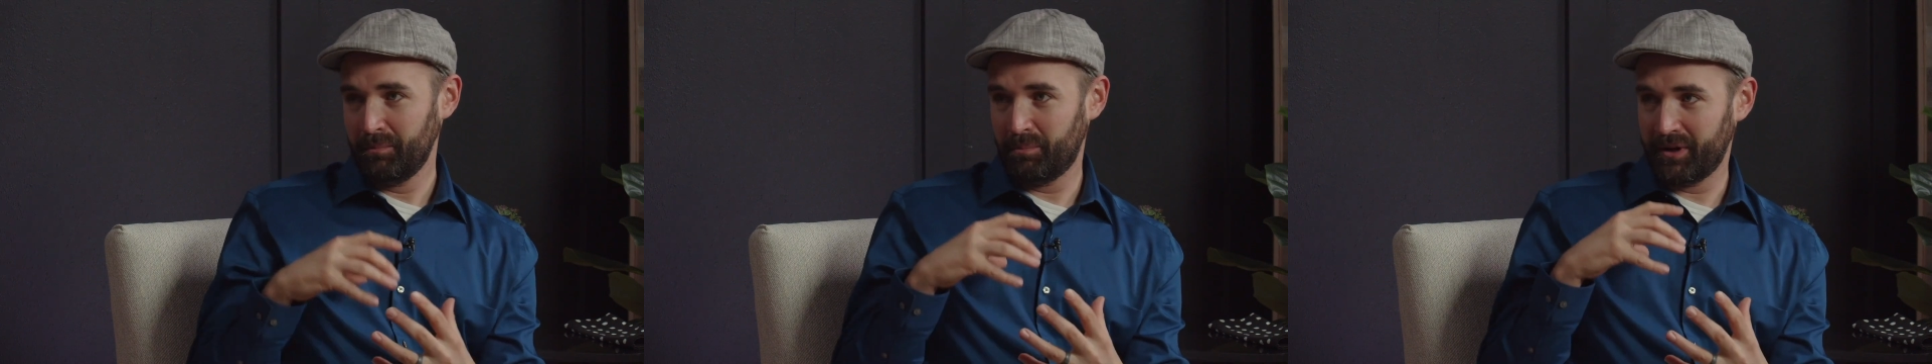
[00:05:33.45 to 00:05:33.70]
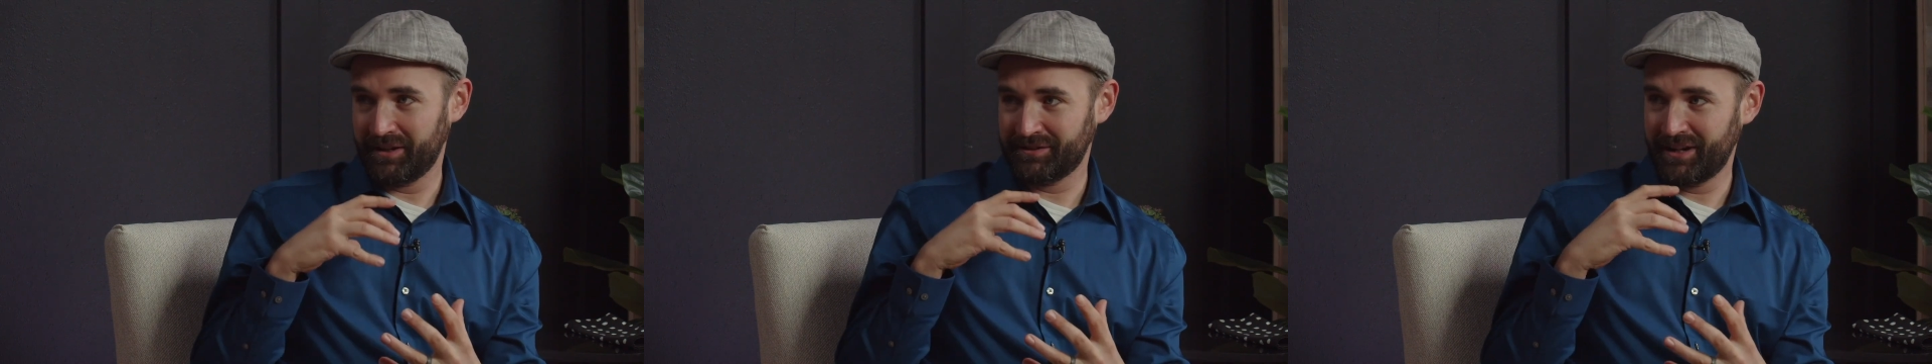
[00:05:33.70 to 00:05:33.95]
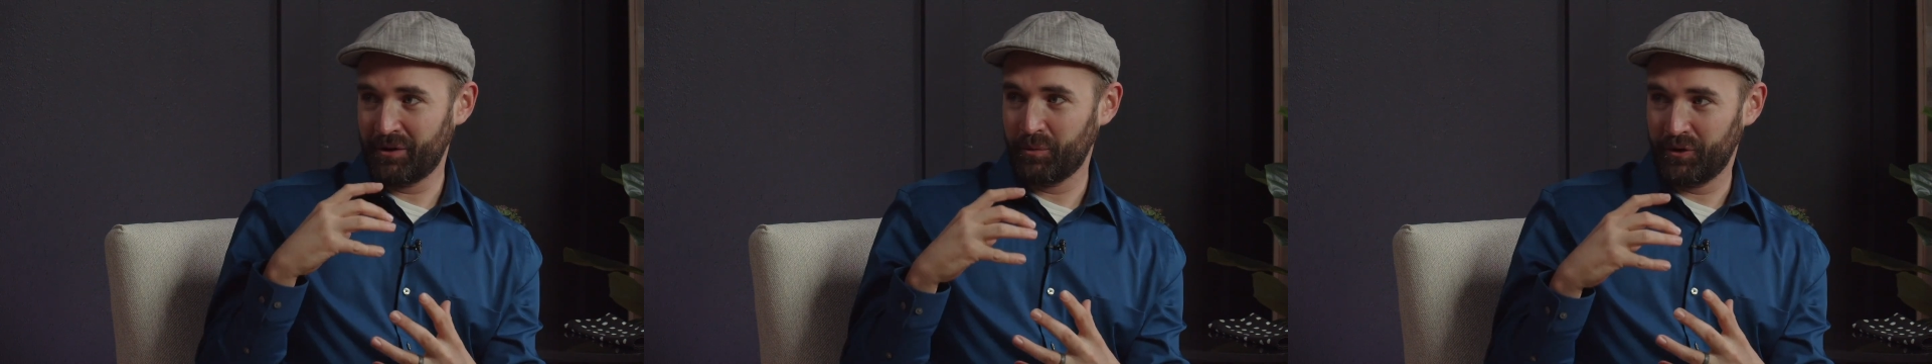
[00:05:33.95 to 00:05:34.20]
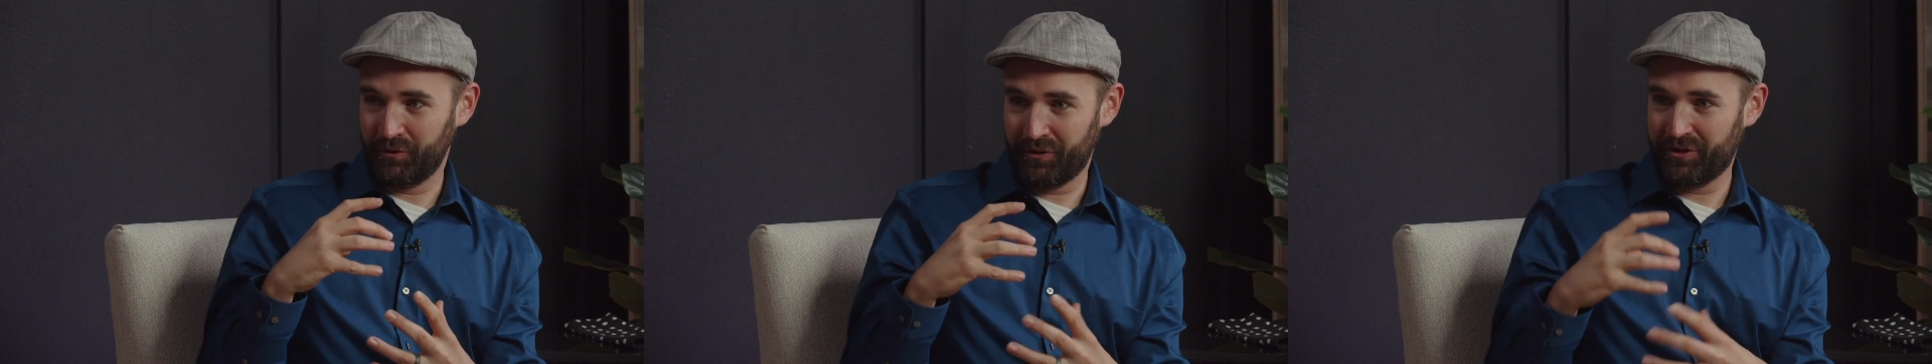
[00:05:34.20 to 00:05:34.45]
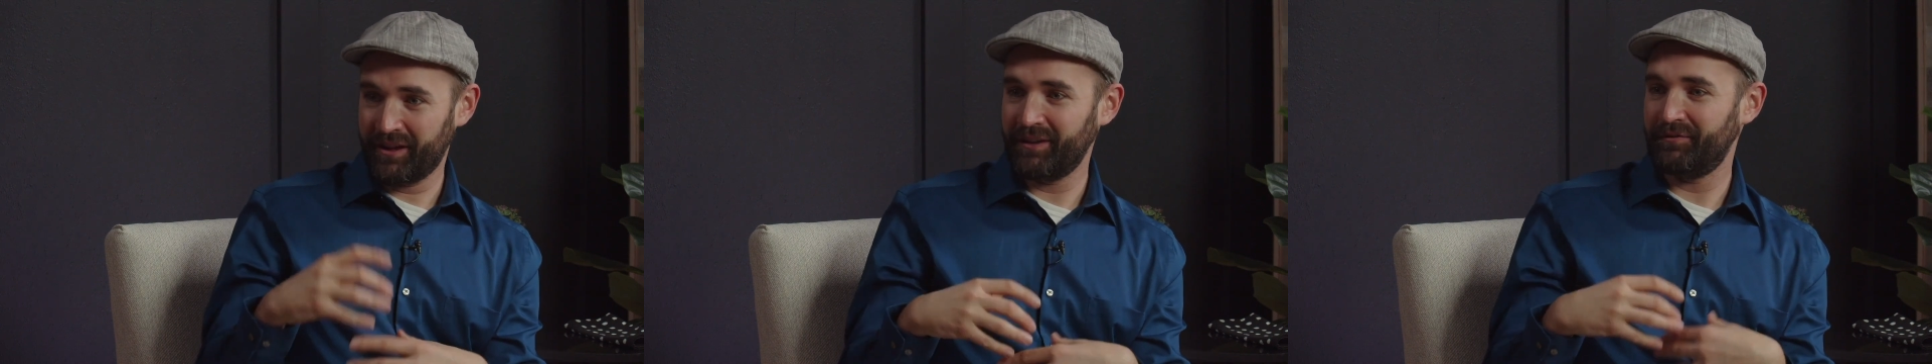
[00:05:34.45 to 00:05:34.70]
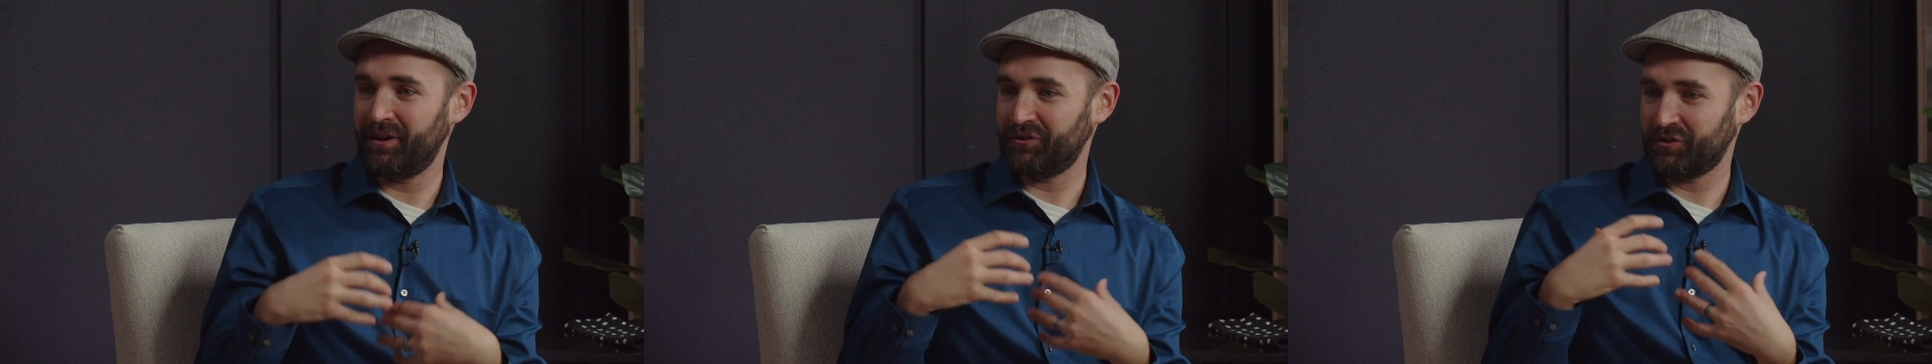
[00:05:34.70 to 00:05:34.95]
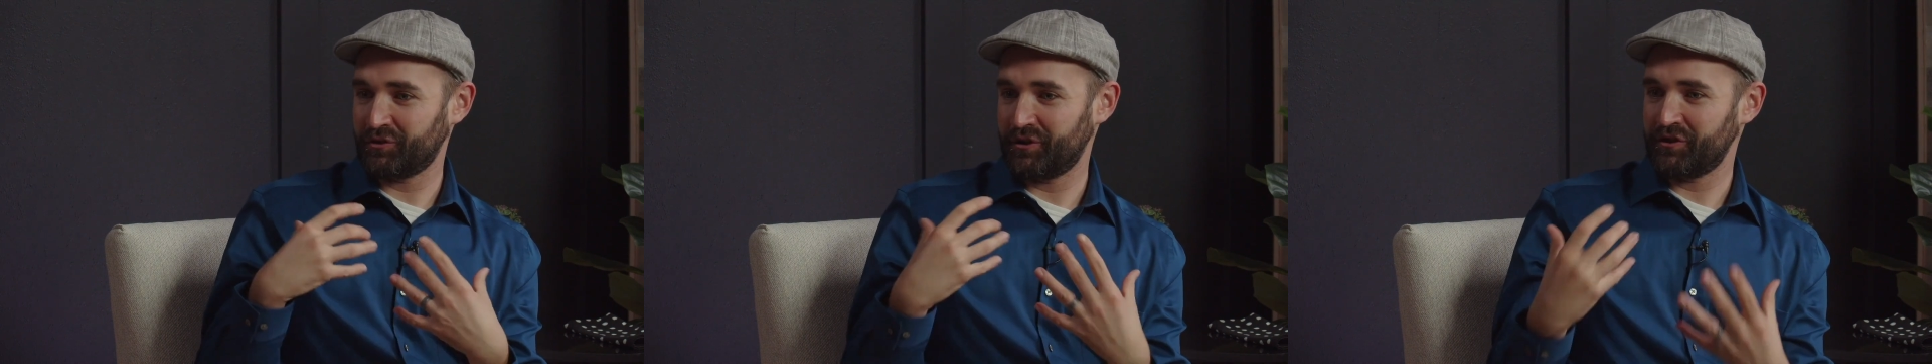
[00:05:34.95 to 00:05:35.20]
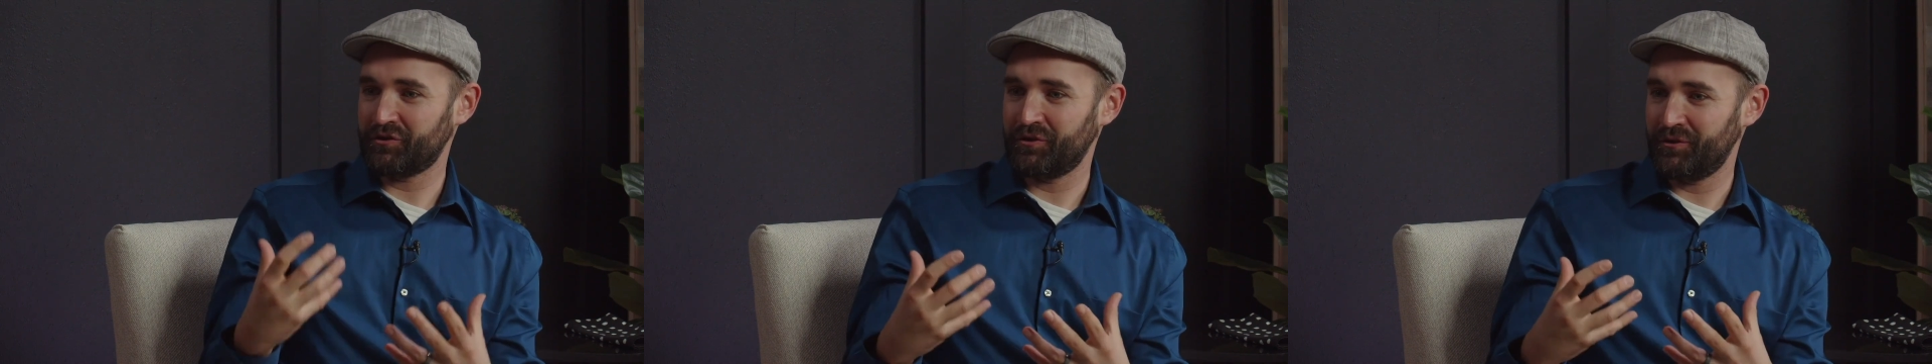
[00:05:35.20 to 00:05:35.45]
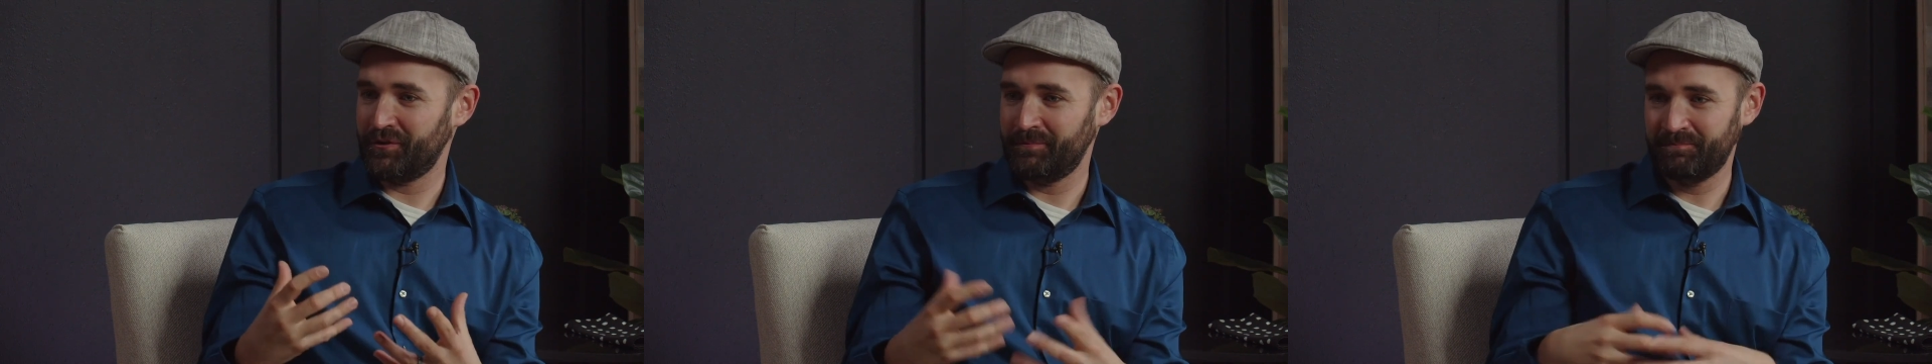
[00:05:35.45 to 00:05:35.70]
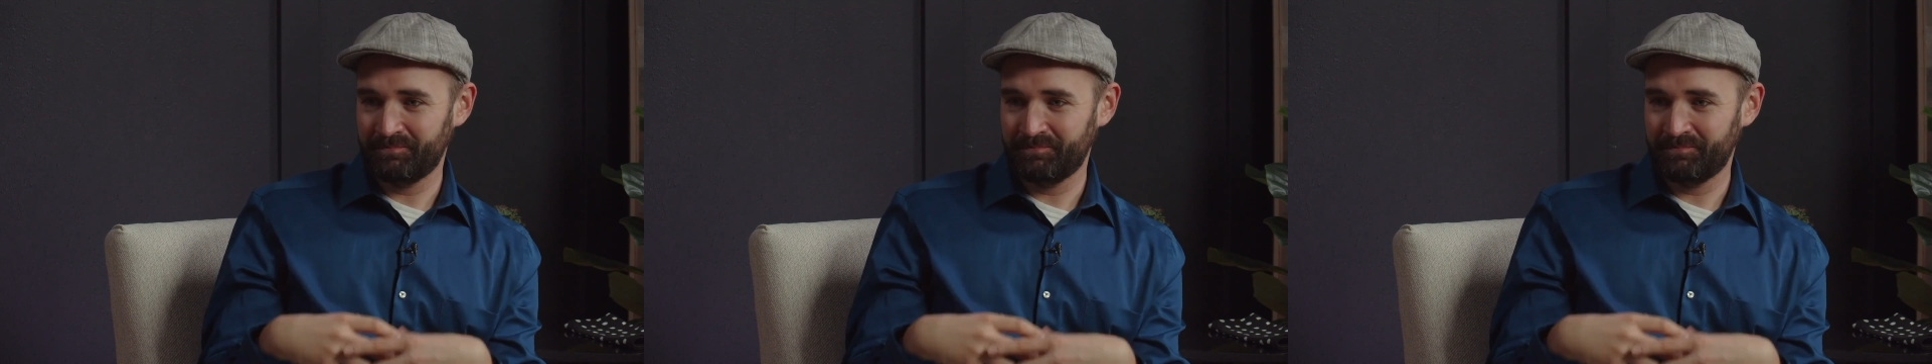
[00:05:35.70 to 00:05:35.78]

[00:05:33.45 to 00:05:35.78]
but it's not what you'd think of as a traditional,